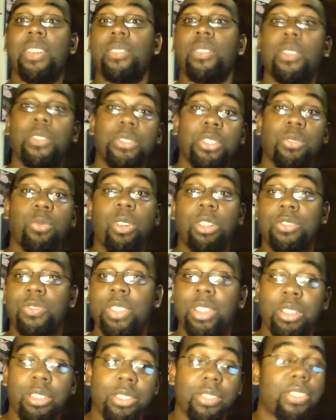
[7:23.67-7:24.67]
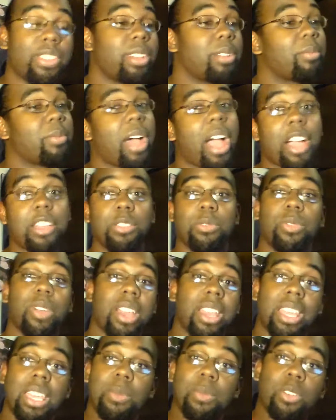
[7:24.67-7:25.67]
Have you ever just watched videos of him? Either
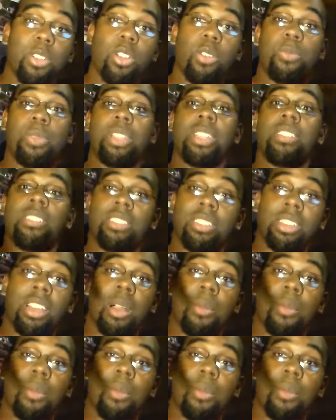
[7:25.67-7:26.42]
way, give me your opinions in the